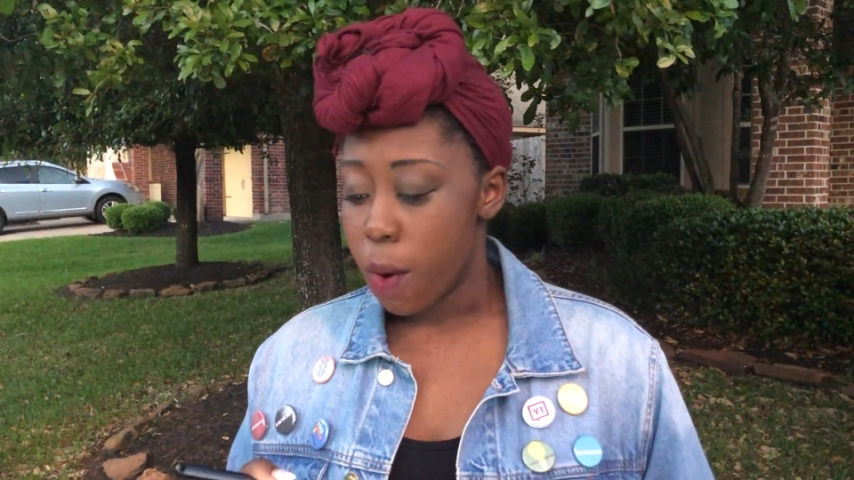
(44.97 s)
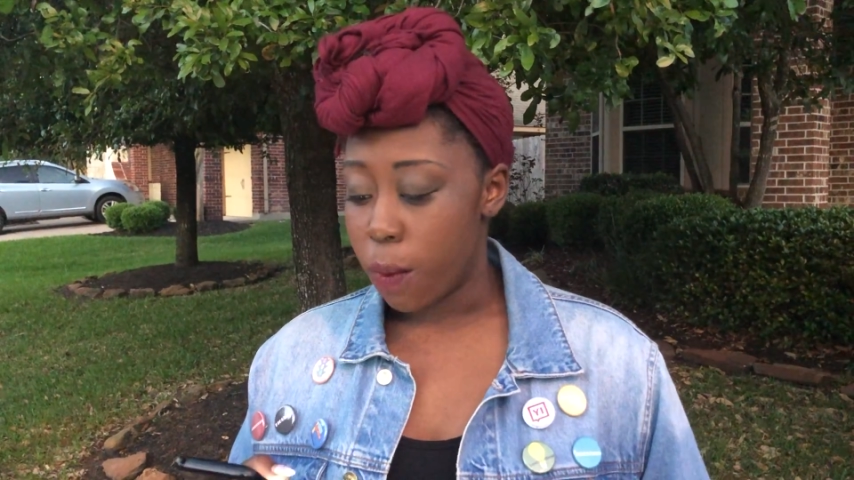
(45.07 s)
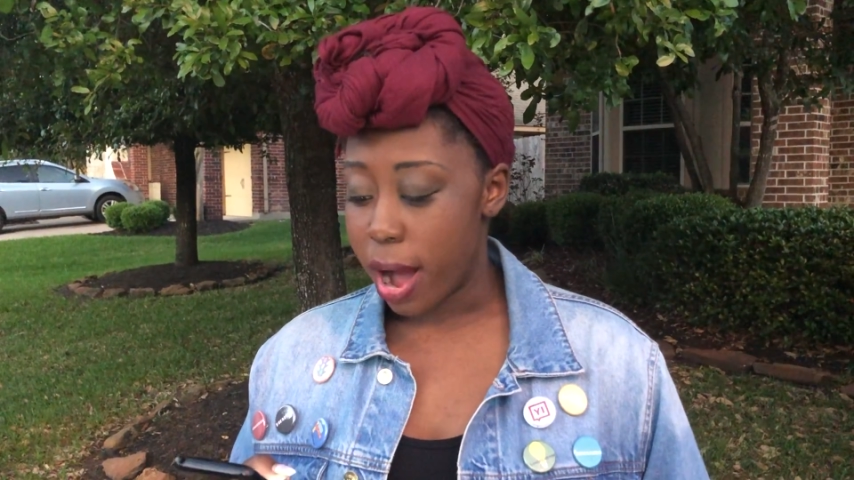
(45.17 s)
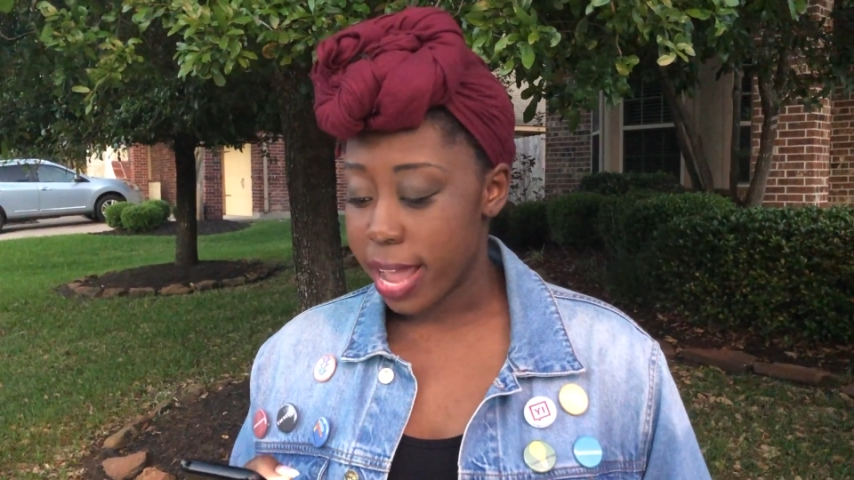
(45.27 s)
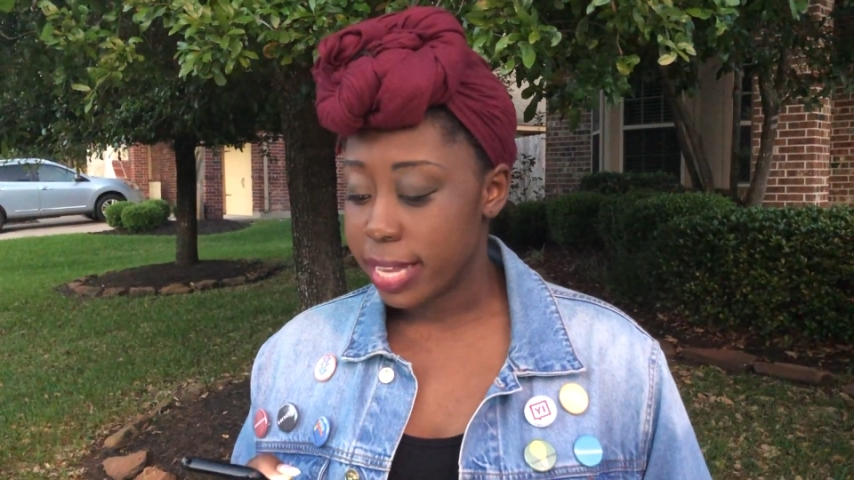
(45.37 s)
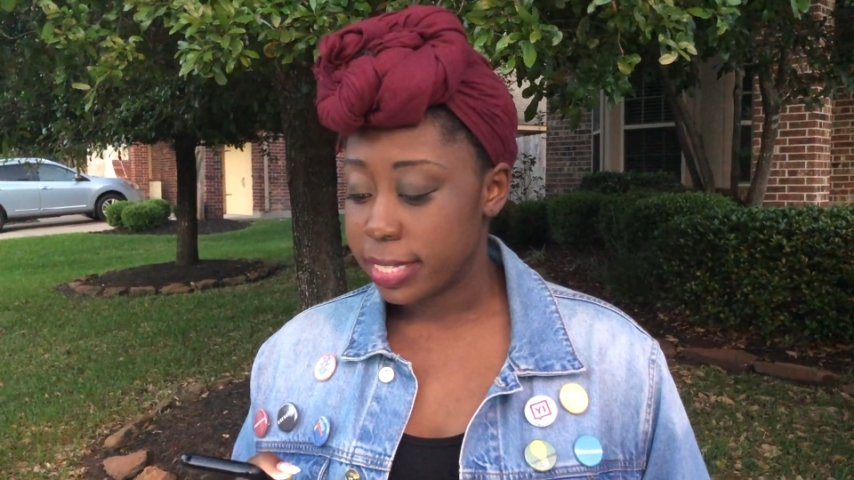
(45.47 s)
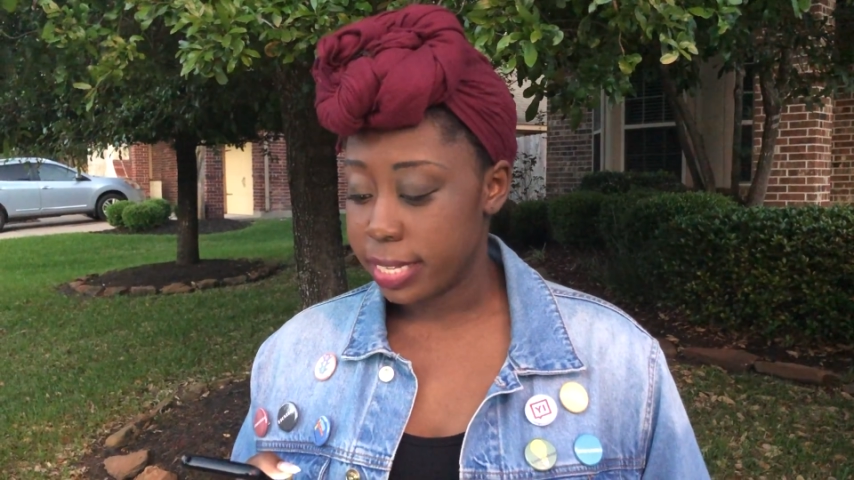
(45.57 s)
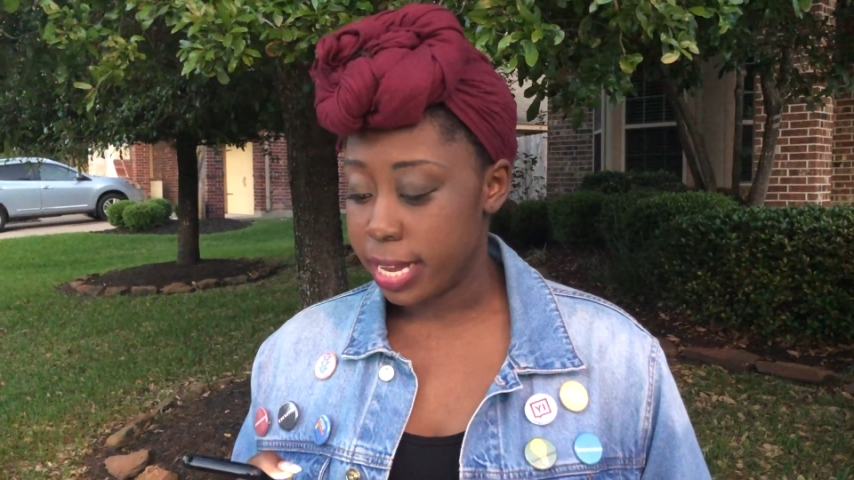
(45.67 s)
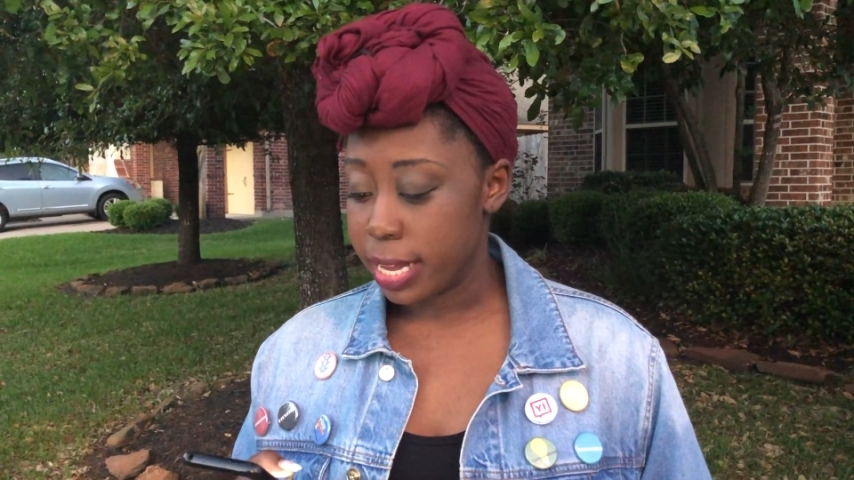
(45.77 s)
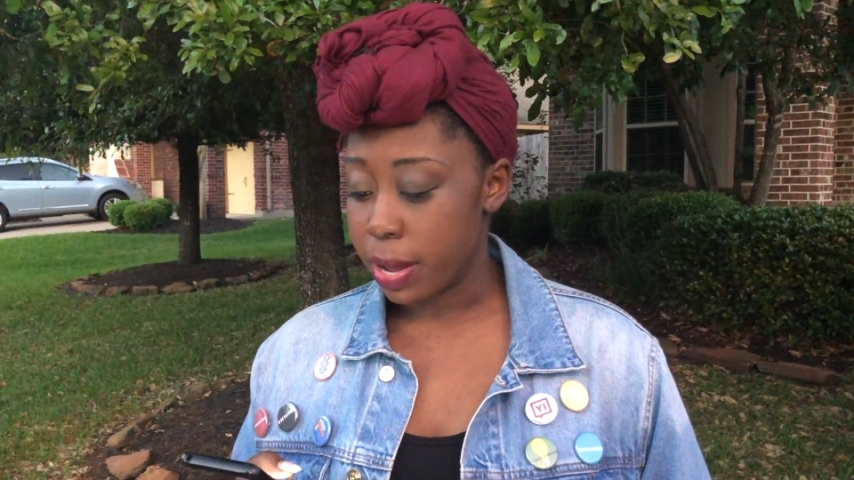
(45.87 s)
Why is
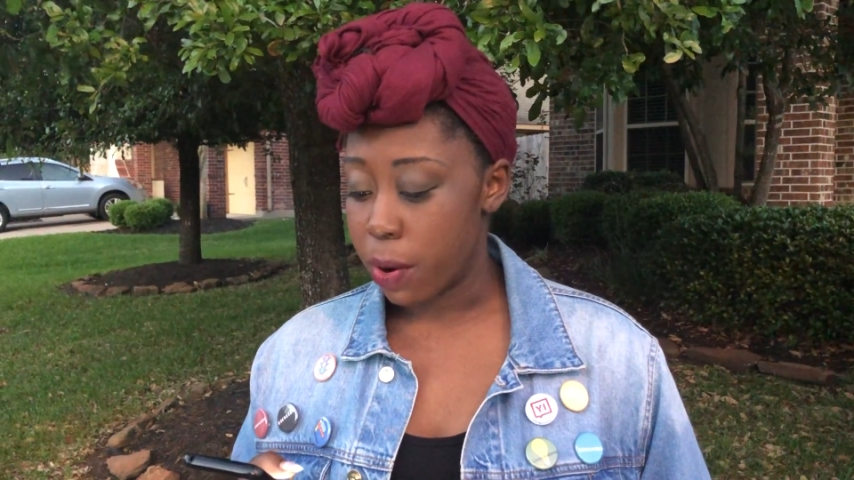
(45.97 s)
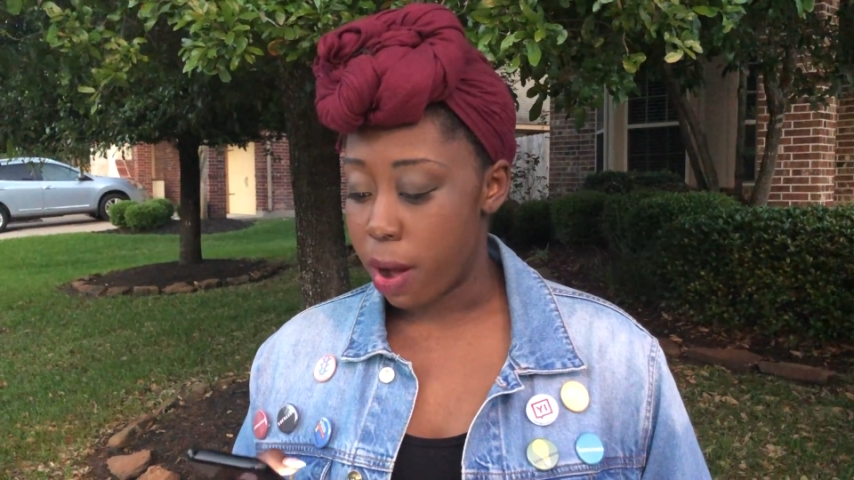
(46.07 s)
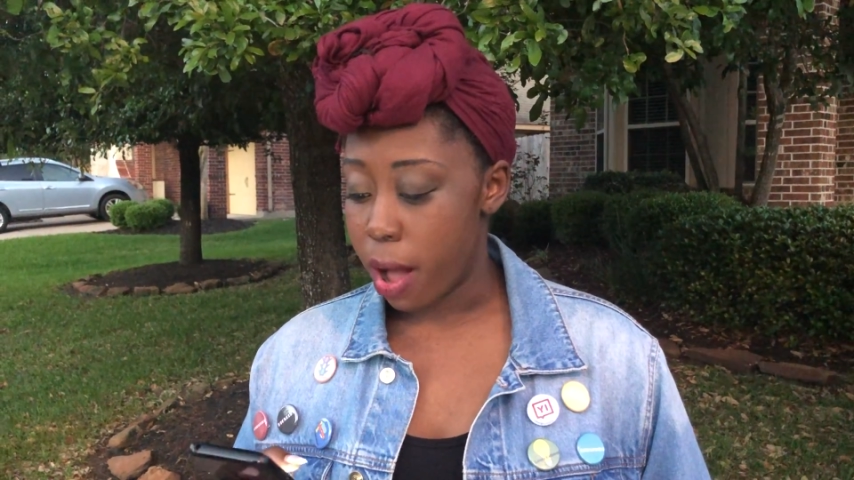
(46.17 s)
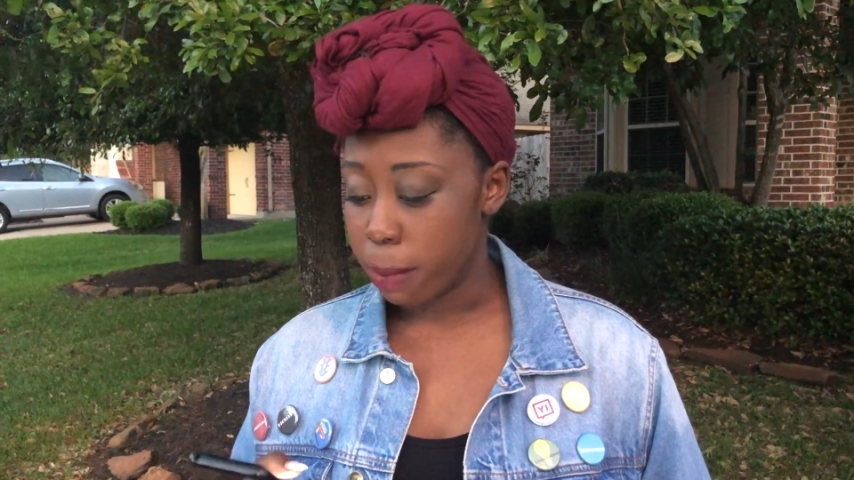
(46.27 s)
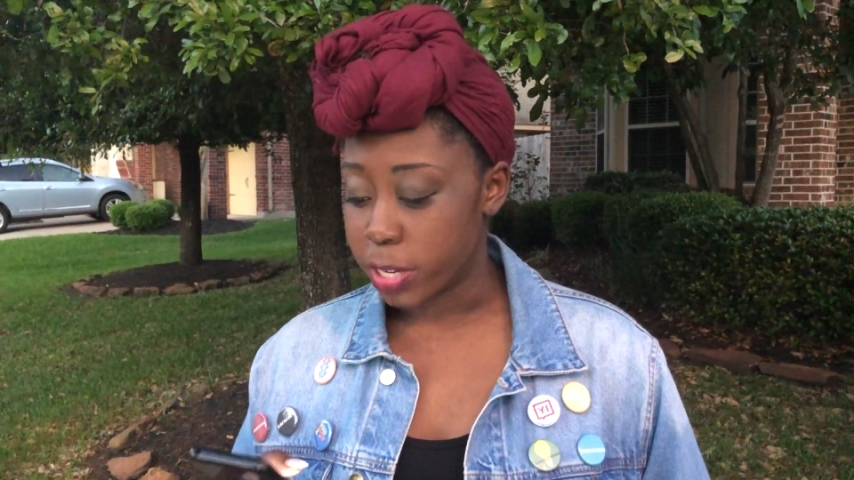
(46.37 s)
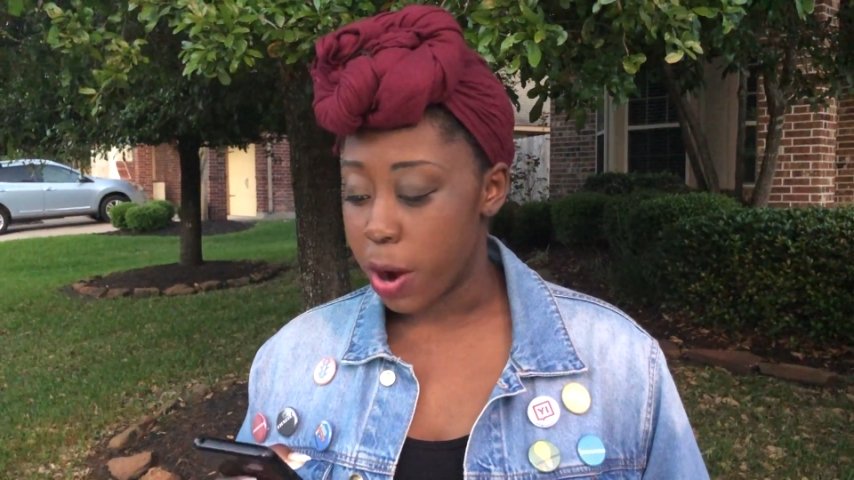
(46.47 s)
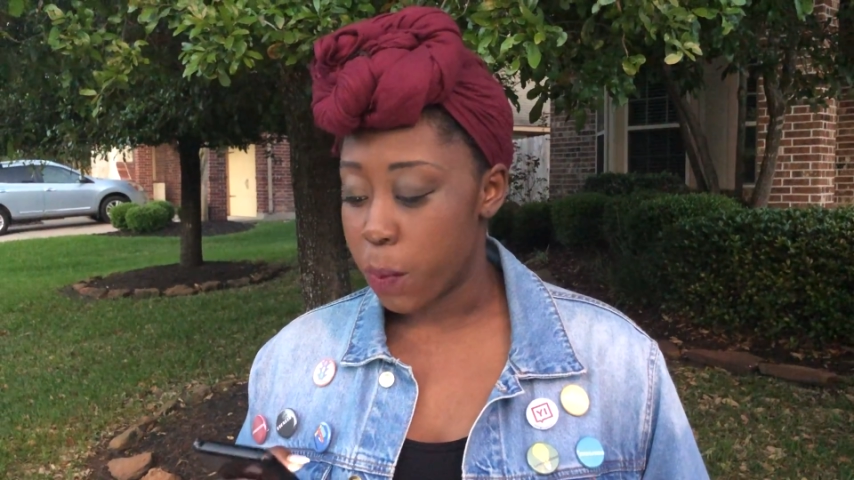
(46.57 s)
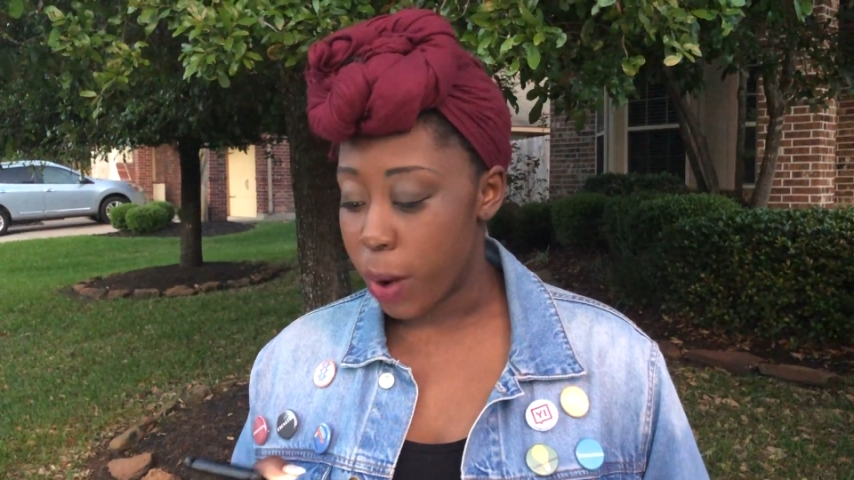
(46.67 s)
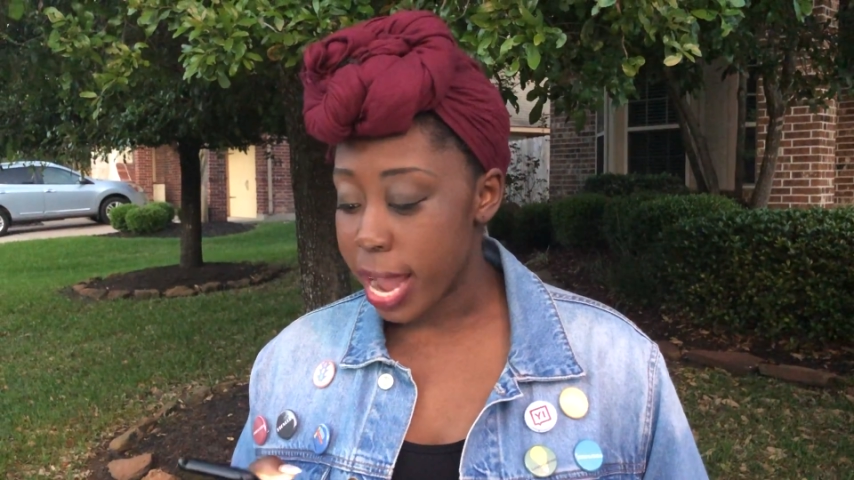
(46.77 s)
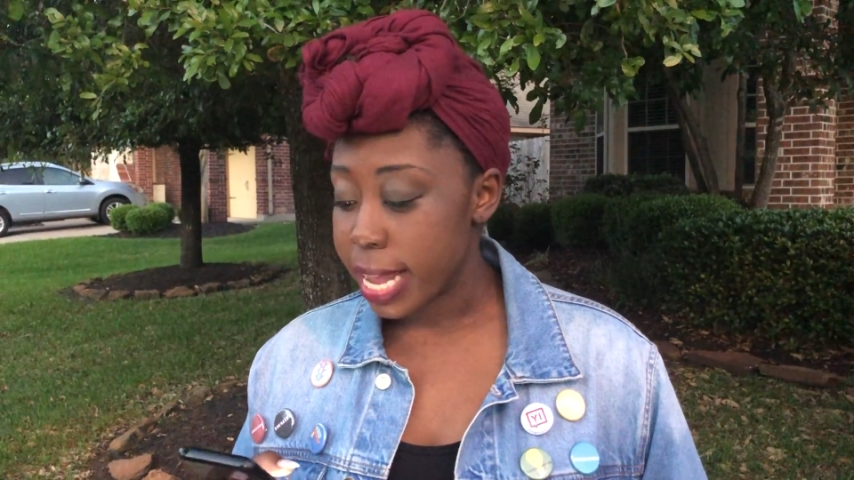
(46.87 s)

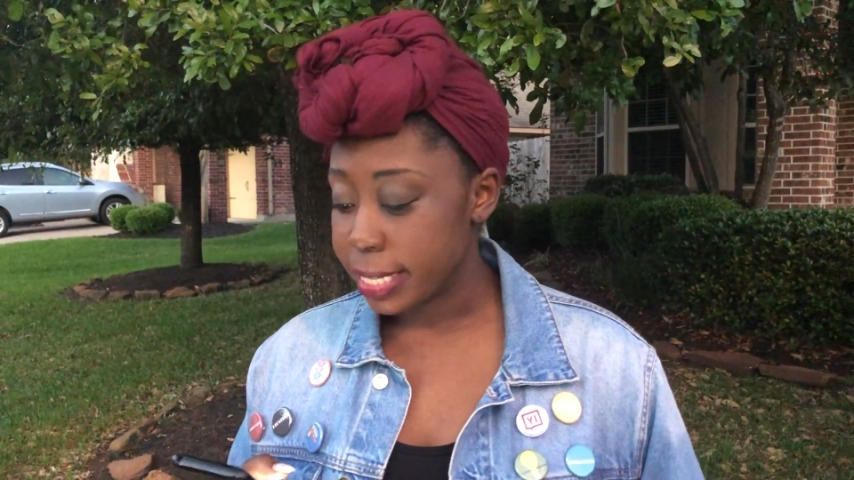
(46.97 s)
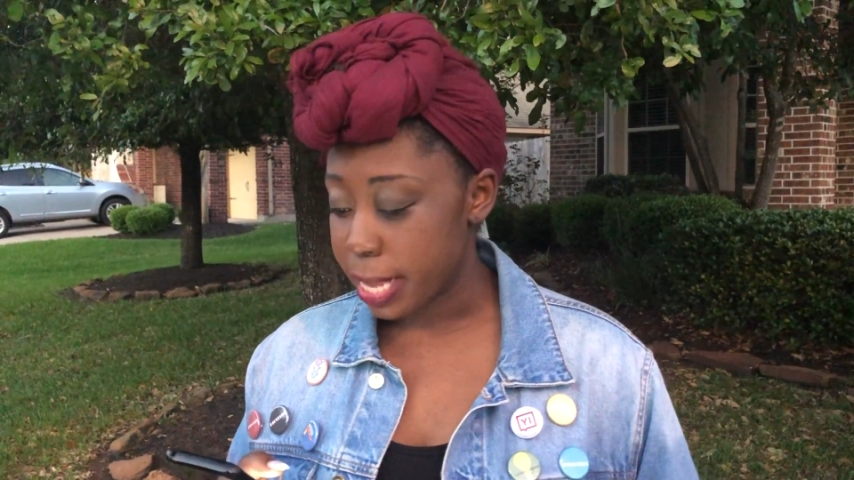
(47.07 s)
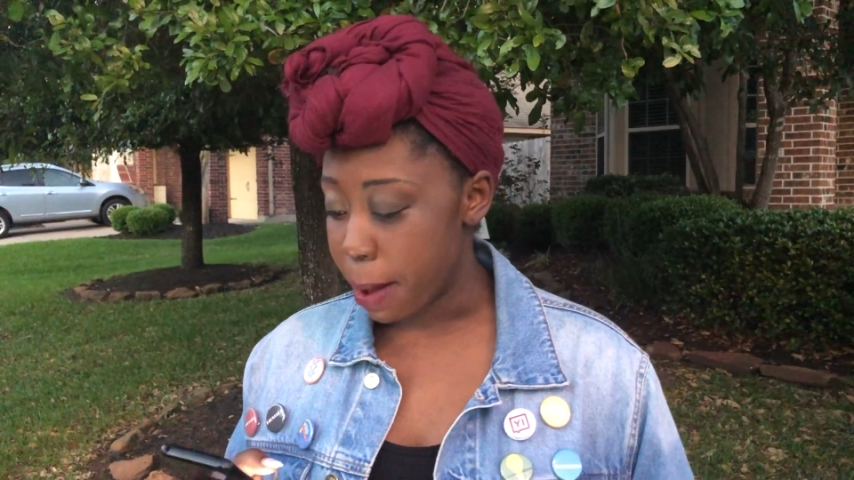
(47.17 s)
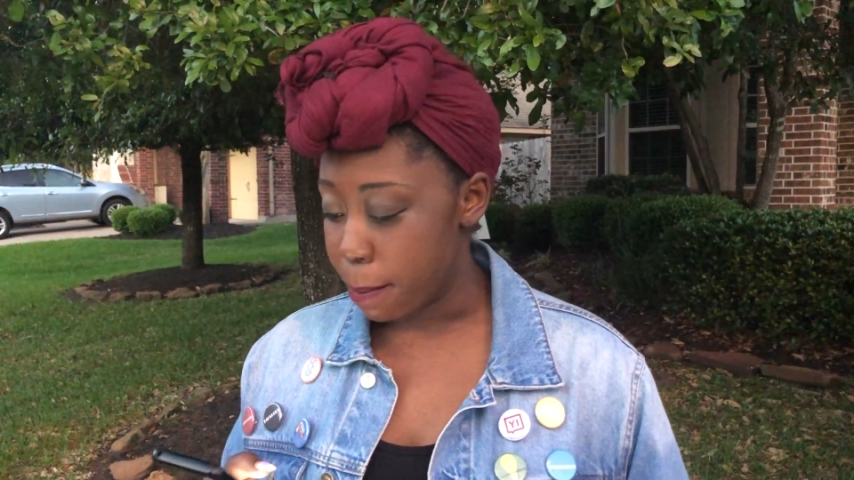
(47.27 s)
it